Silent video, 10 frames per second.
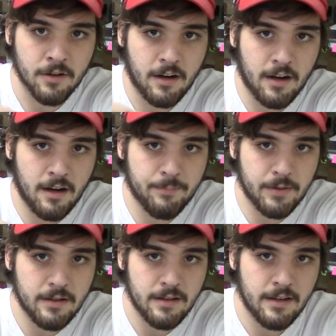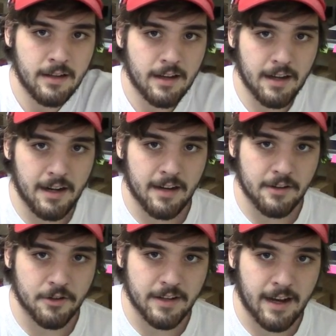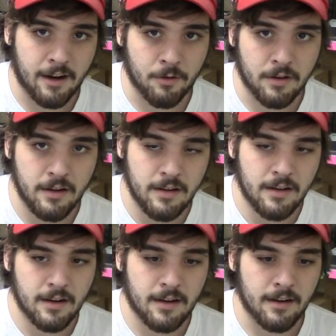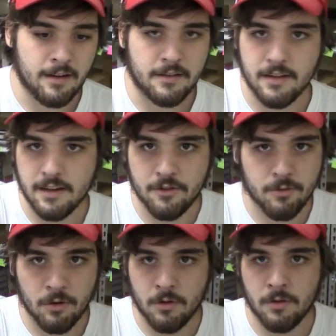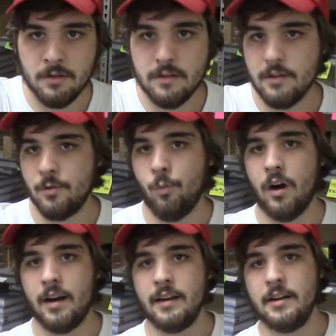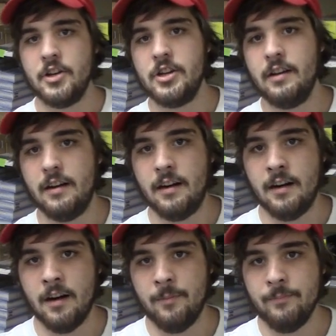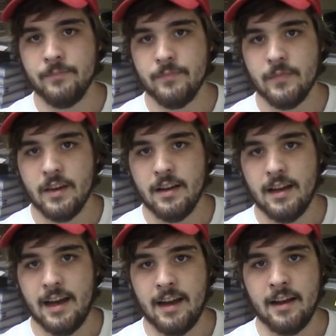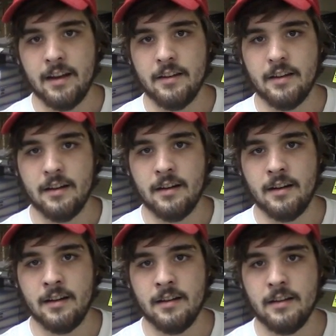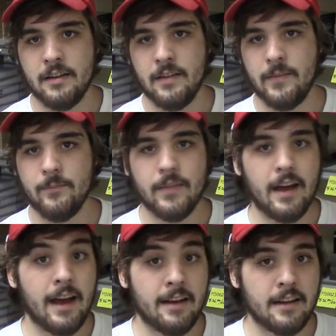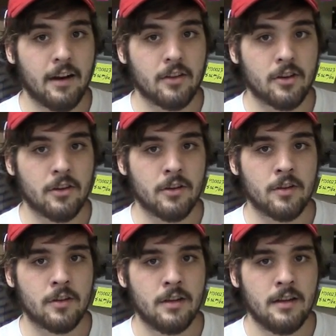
up and your down, to control your wattage and any other